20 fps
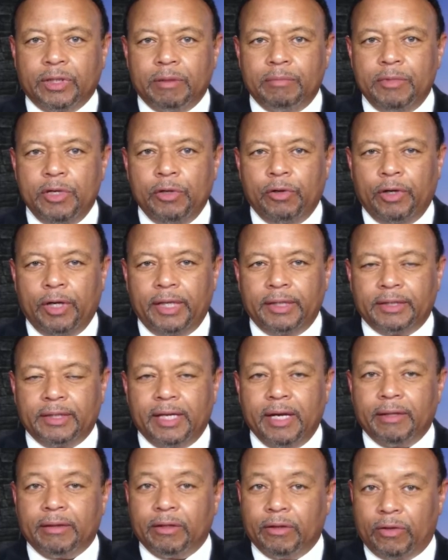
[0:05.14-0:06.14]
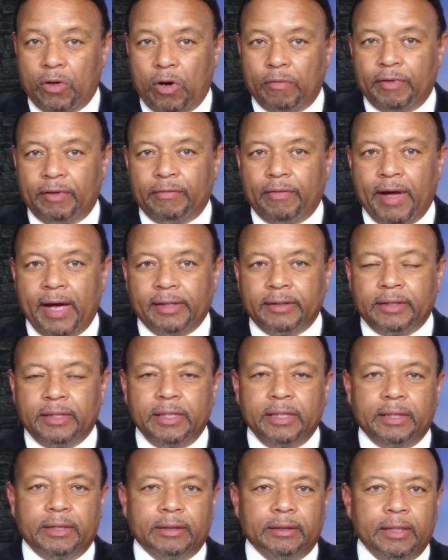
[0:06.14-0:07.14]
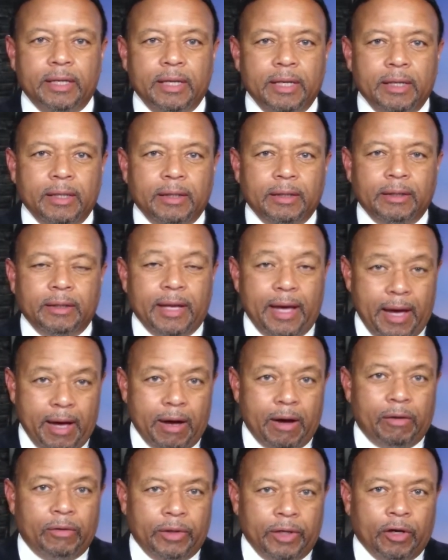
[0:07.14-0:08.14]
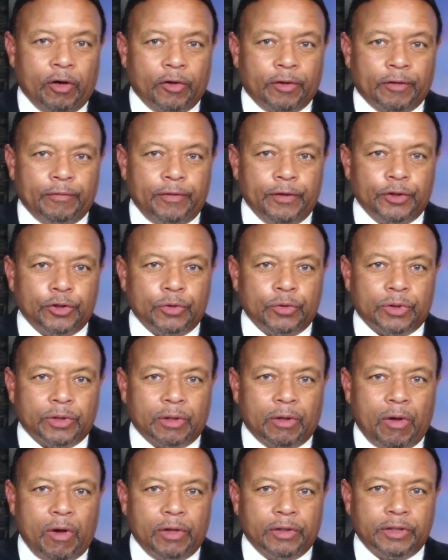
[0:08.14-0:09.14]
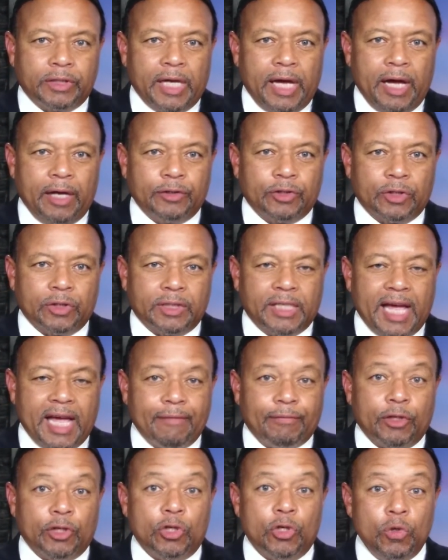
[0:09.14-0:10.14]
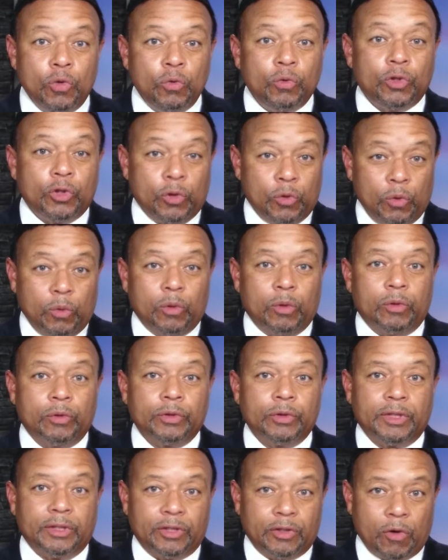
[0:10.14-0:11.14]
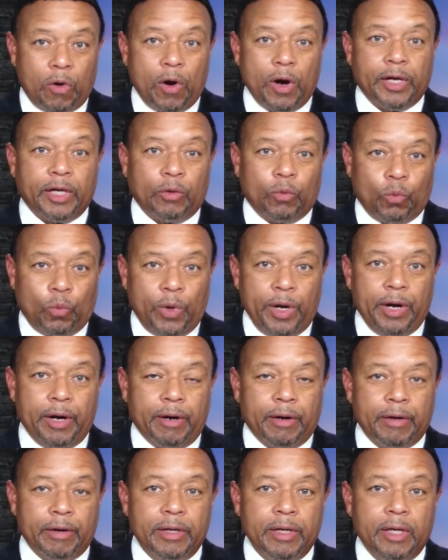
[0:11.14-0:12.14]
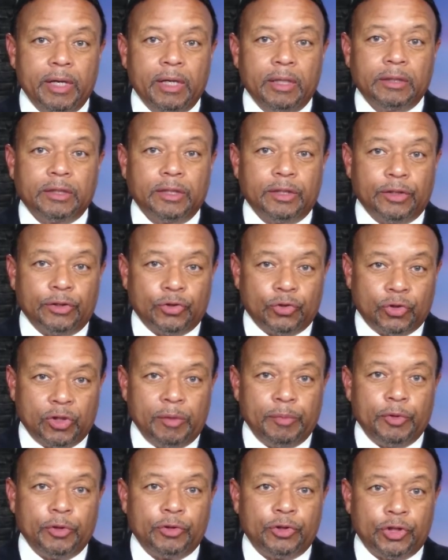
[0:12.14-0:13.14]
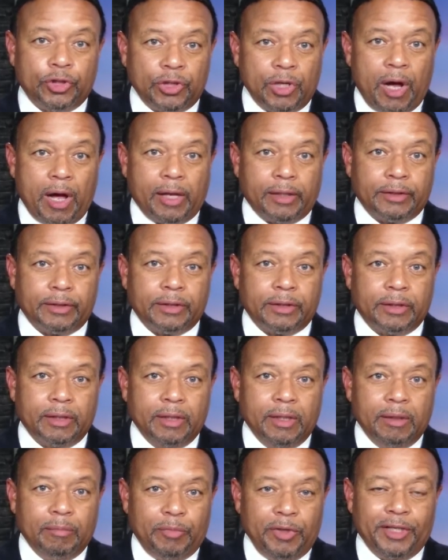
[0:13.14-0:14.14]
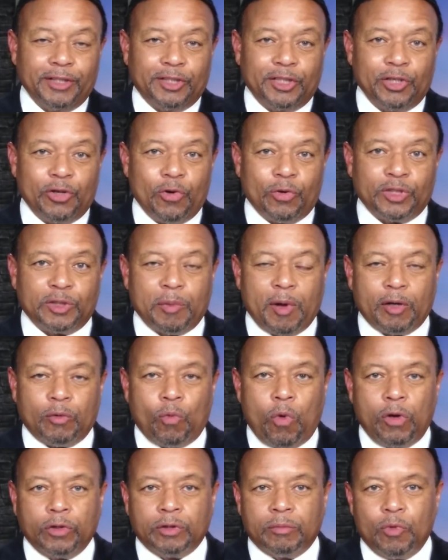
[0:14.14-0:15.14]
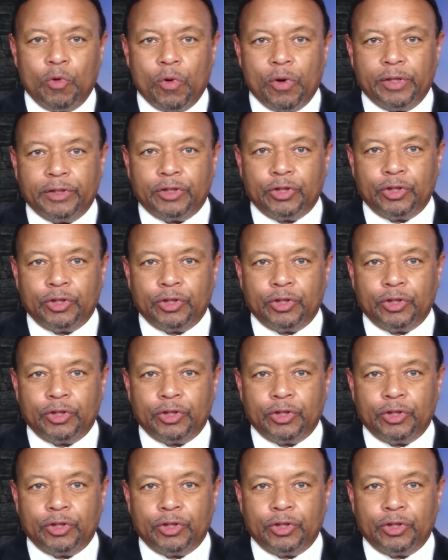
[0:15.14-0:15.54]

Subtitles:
communities get the COVID vaccine. Now, health officials in Los Angeles have a new tool to target where to distribute shots. BNC correspondent Walter Morris